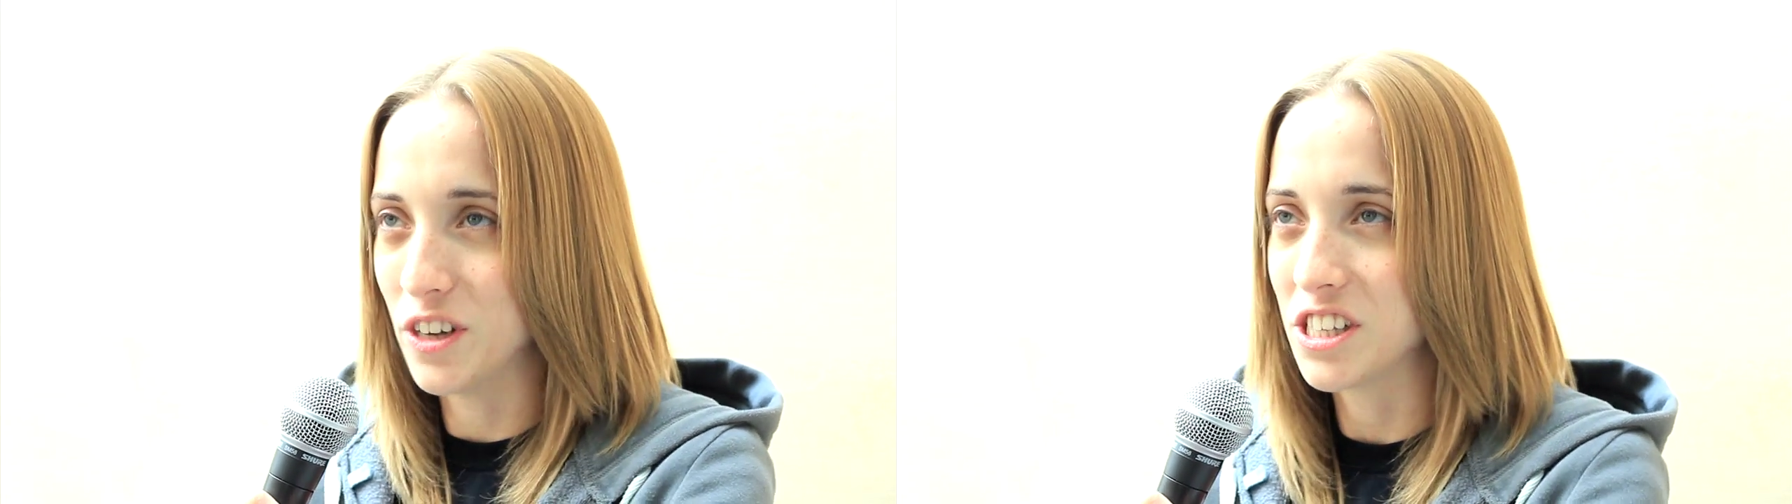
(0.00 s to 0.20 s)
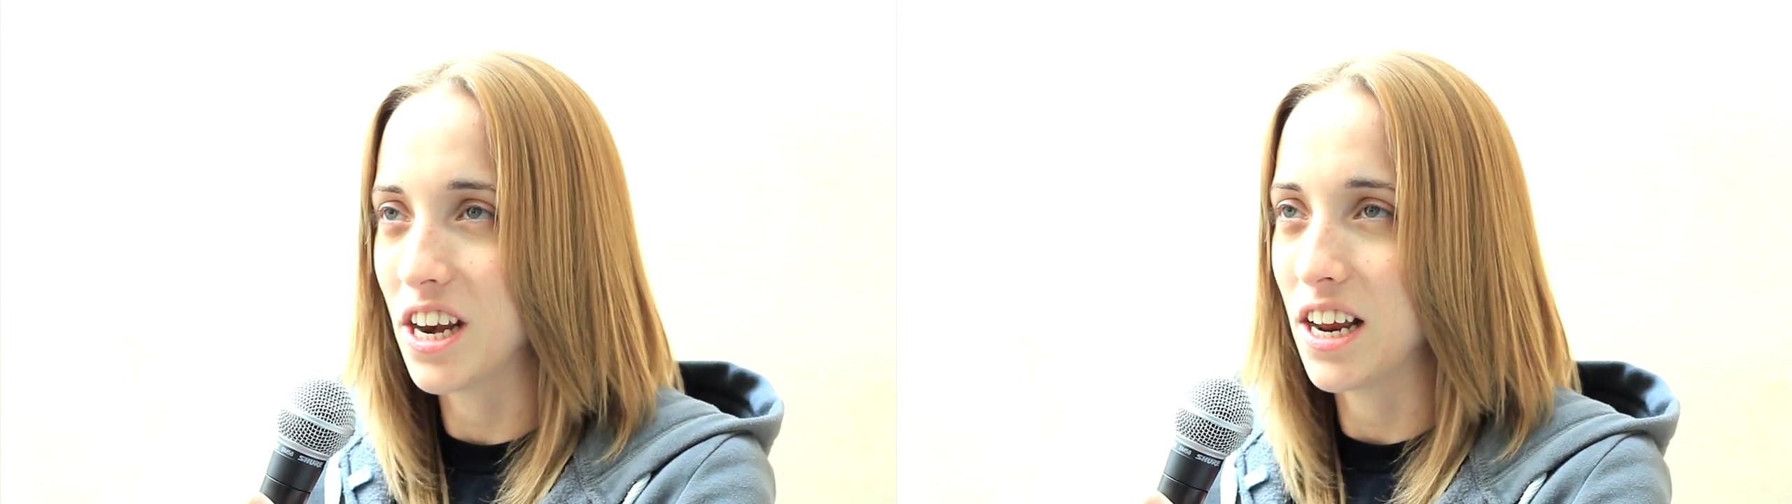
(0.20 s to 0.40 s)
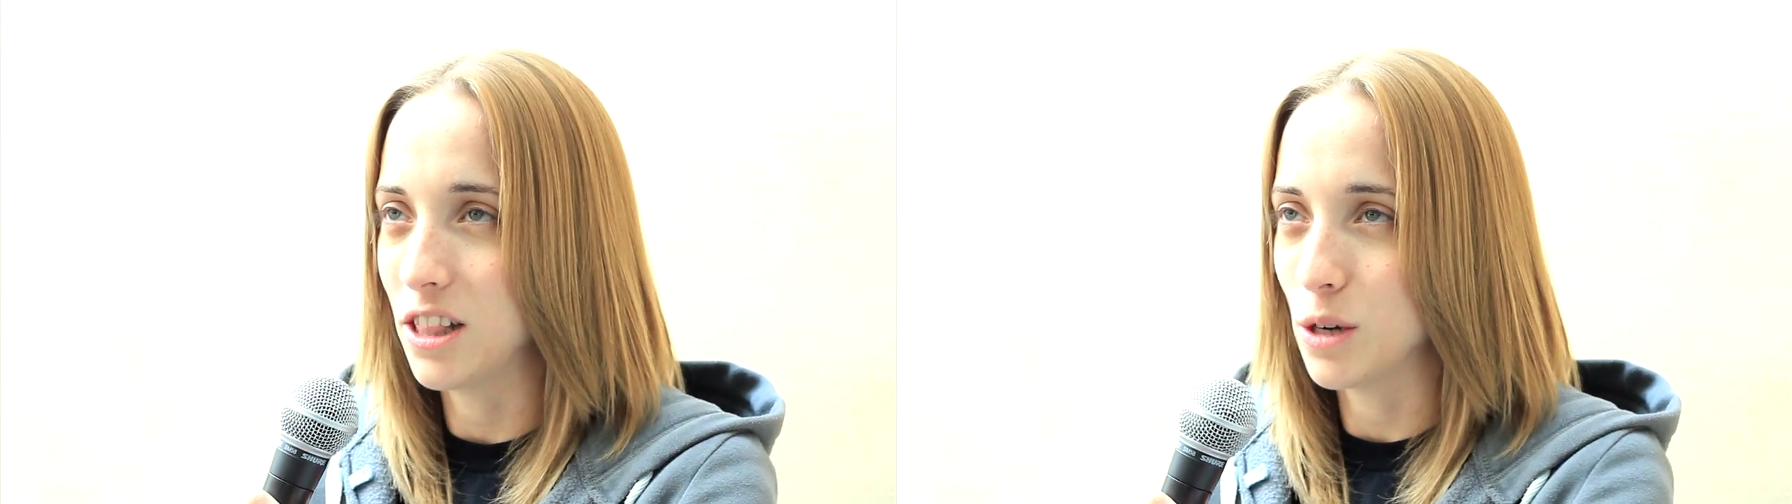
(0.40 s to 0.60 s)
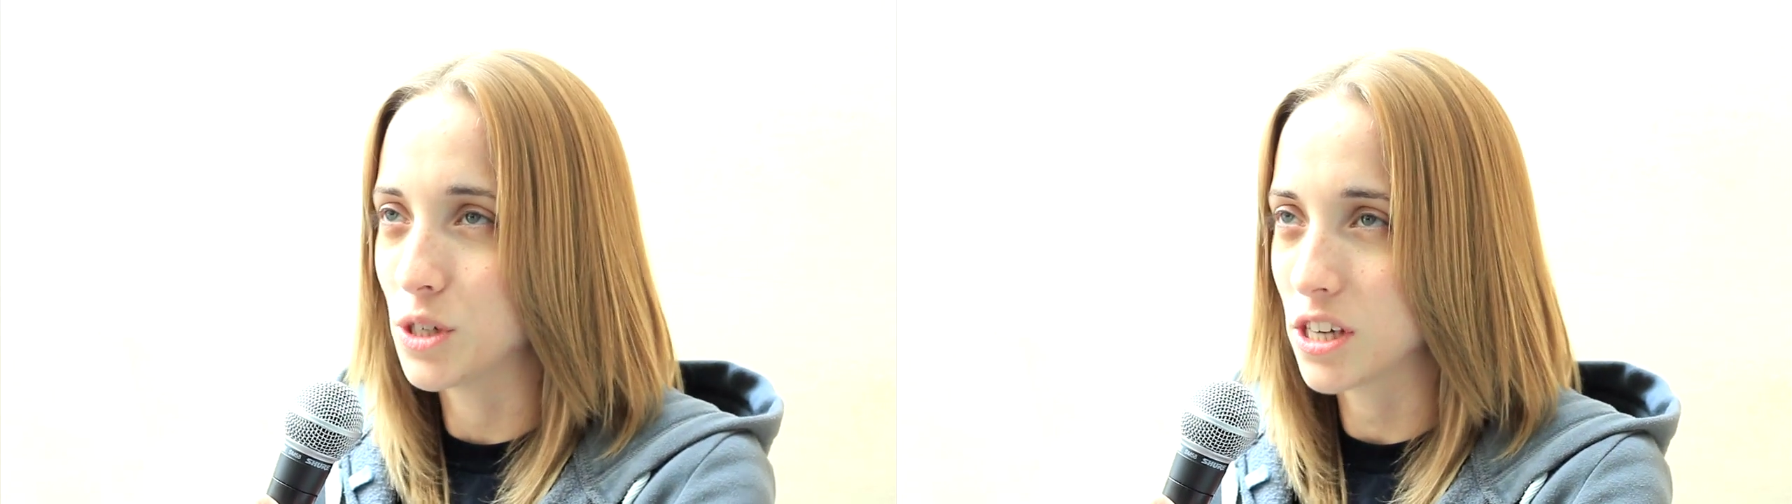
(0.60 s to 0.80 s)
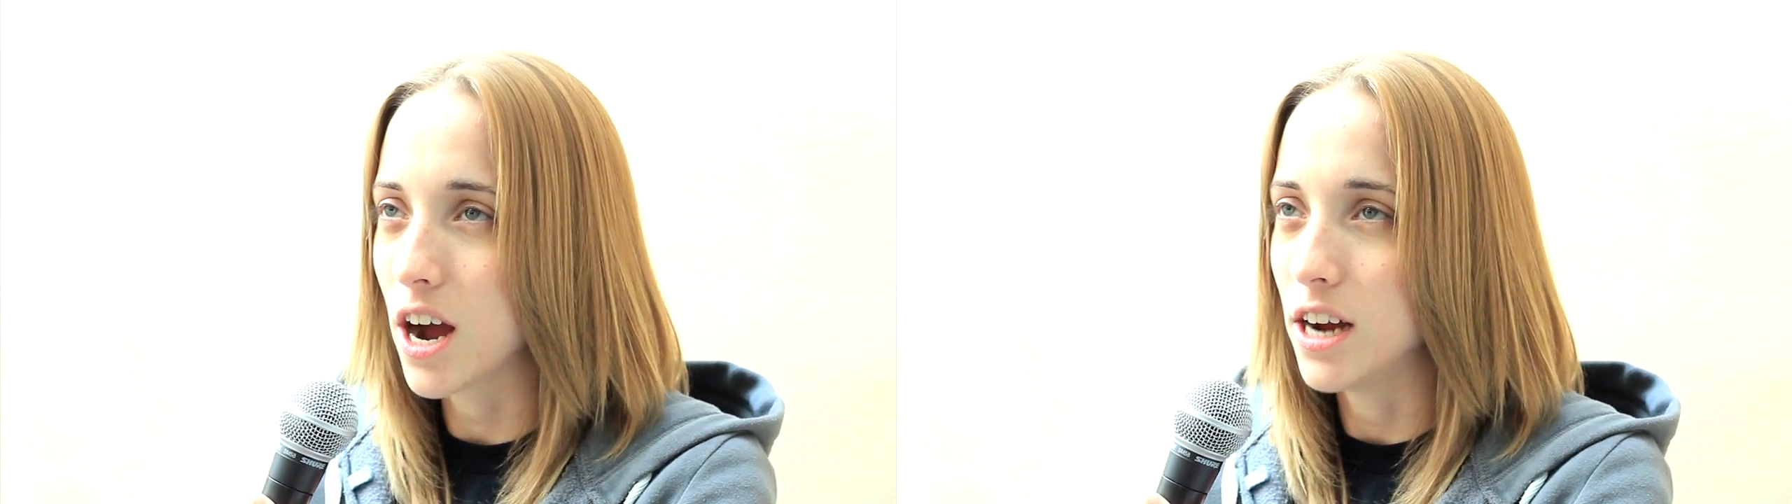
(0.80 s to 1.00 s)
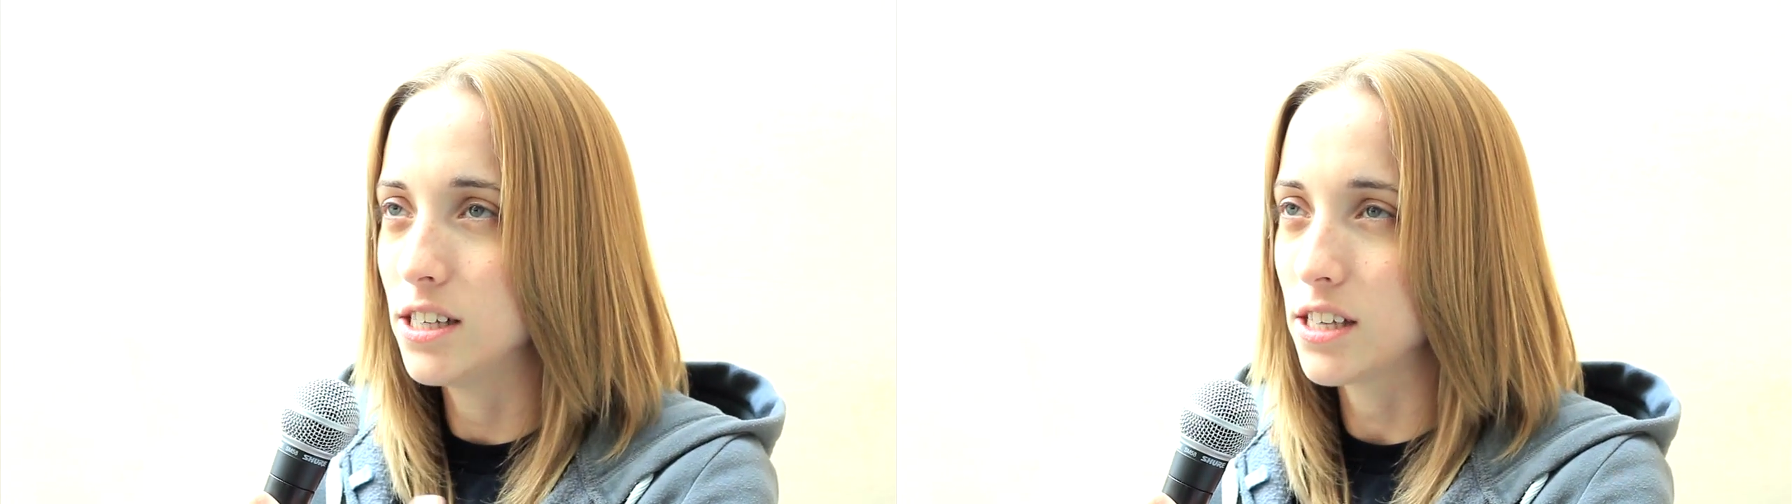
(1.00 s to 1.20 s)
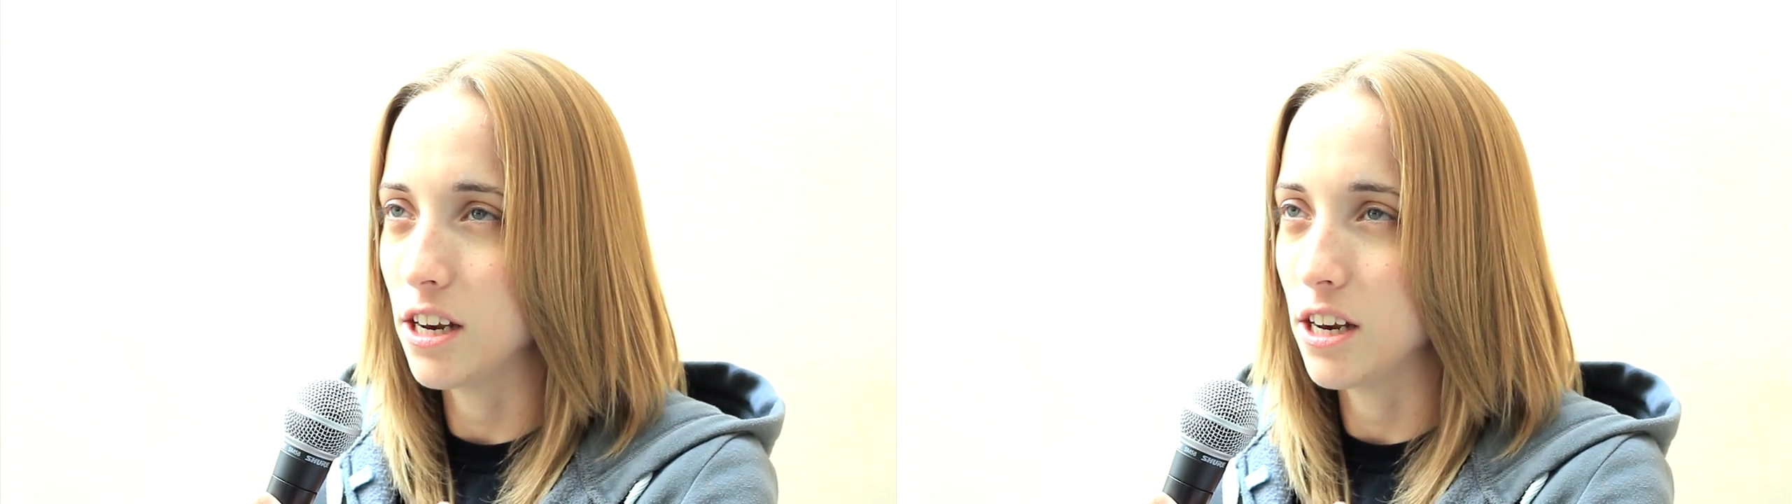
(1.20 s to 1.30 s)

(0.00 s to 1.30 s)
visiting those sites,